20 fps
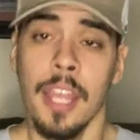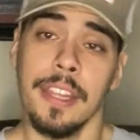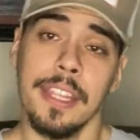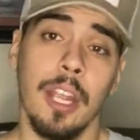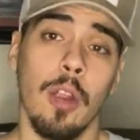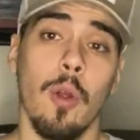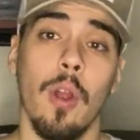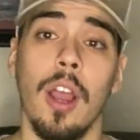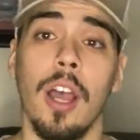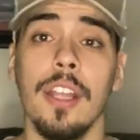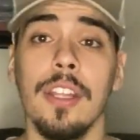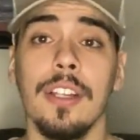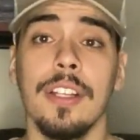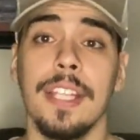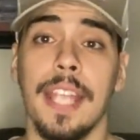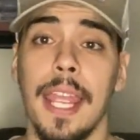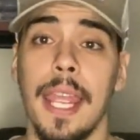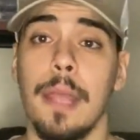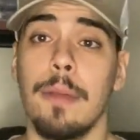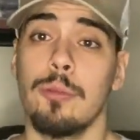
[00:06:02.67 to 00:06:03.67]
There were other
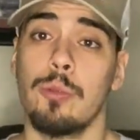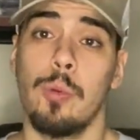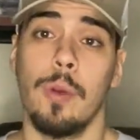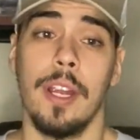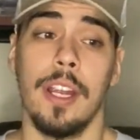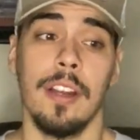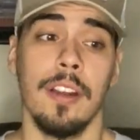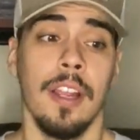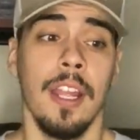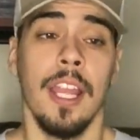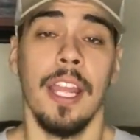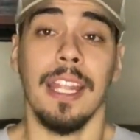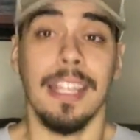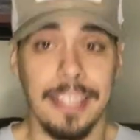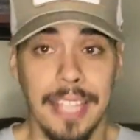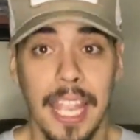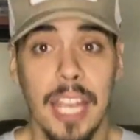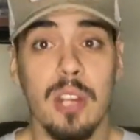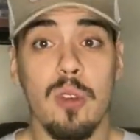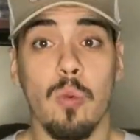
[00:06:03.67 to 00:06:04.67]
games where
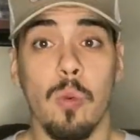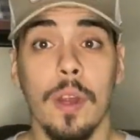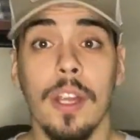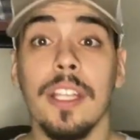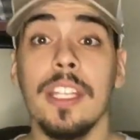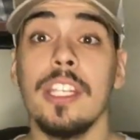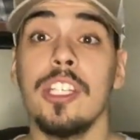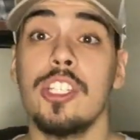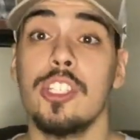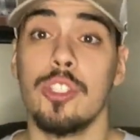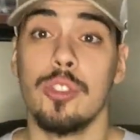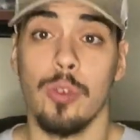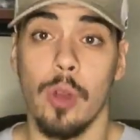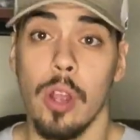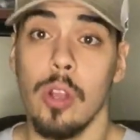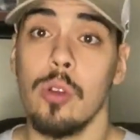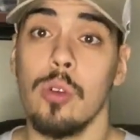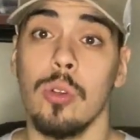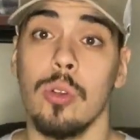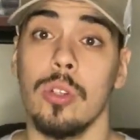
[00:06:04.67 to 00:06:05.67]
they really
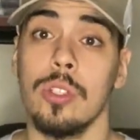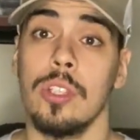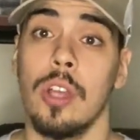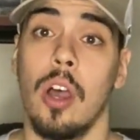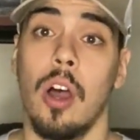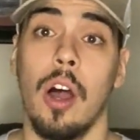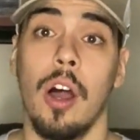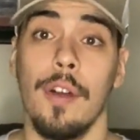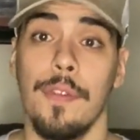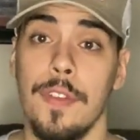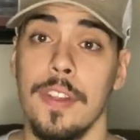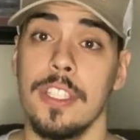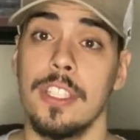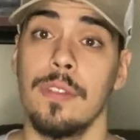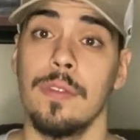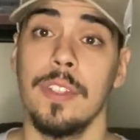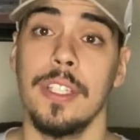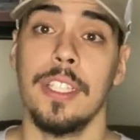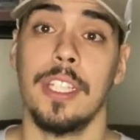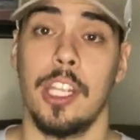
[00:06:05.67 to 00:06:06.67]
struggled
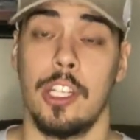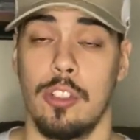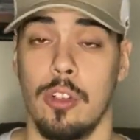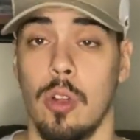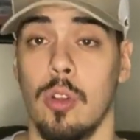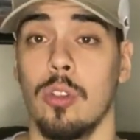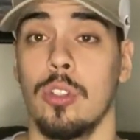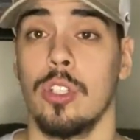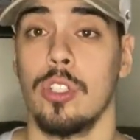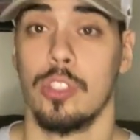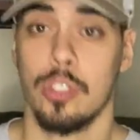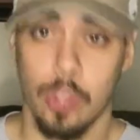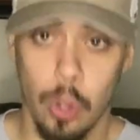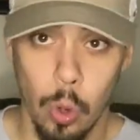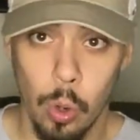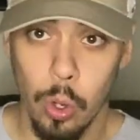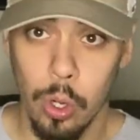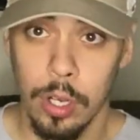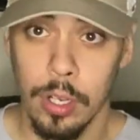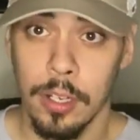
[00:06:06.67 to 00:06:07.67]
offensively. They struggled to
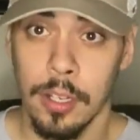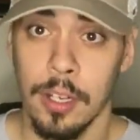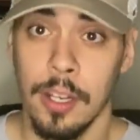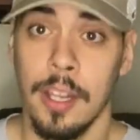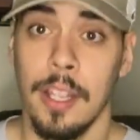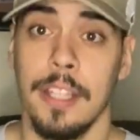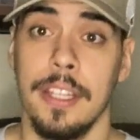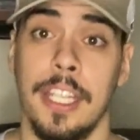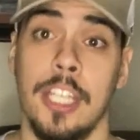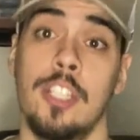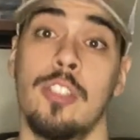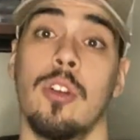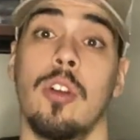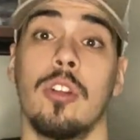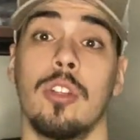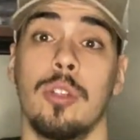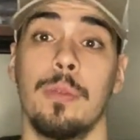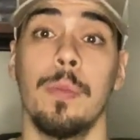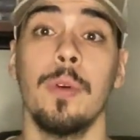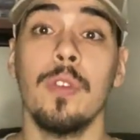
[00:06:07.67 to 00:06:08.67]
score. They
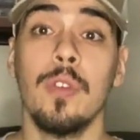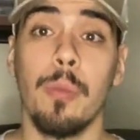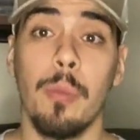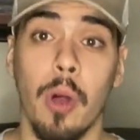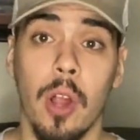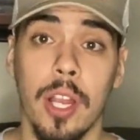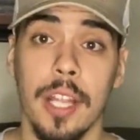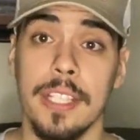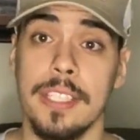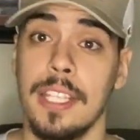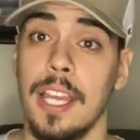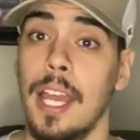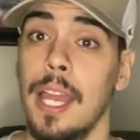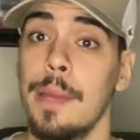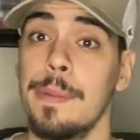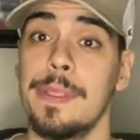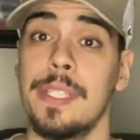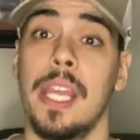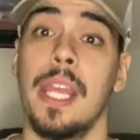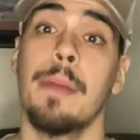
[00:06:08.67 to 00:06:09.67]
struggled to move the ball at
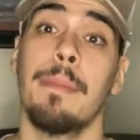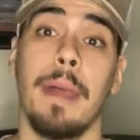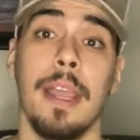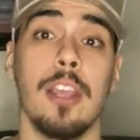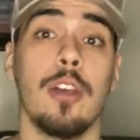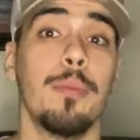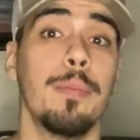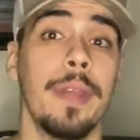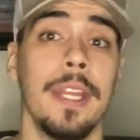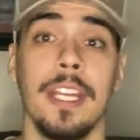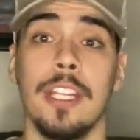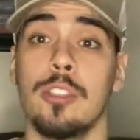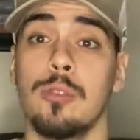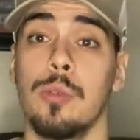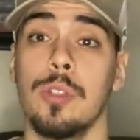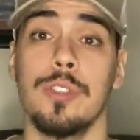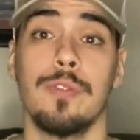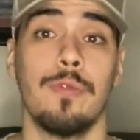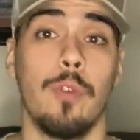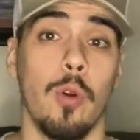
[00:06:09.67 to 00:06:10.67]
times. And Michael Penix
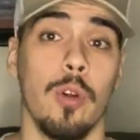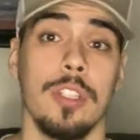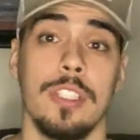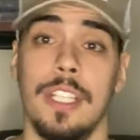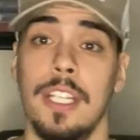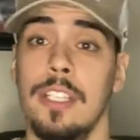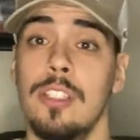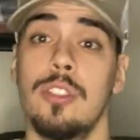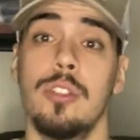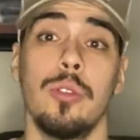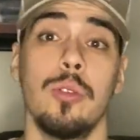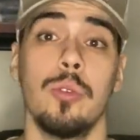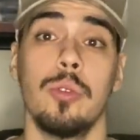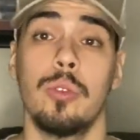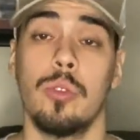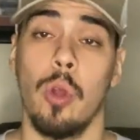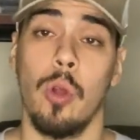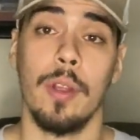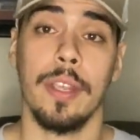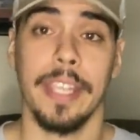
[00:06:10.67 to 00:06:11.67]
was forced into
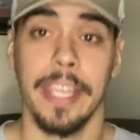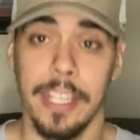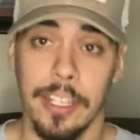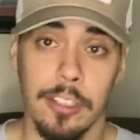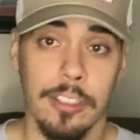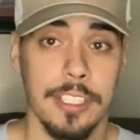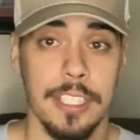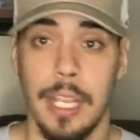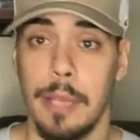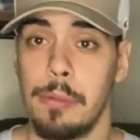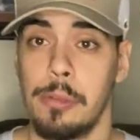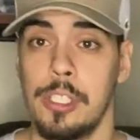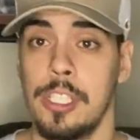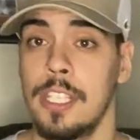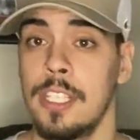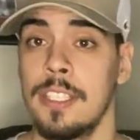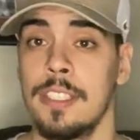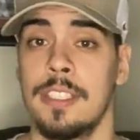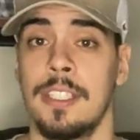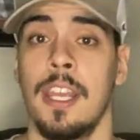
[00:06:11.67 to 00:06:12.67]
throwing
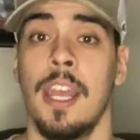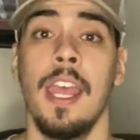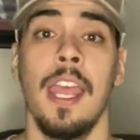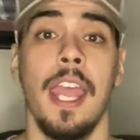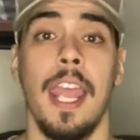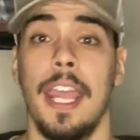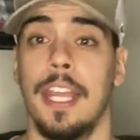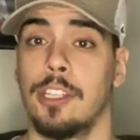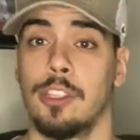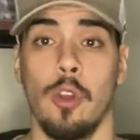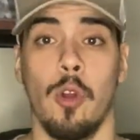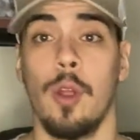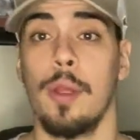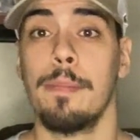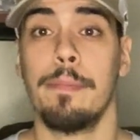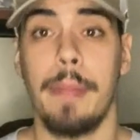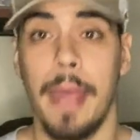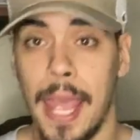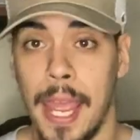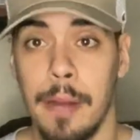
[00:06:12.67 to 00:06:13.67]
interceptions and throwing
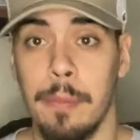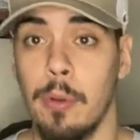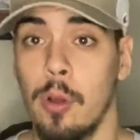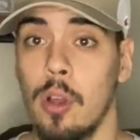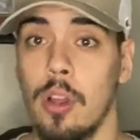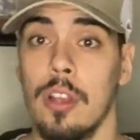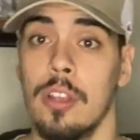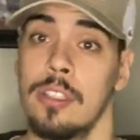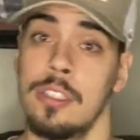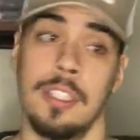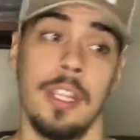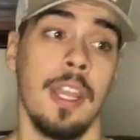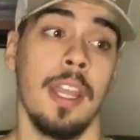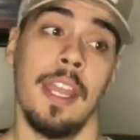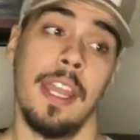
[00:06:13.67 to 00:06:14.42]
bad balls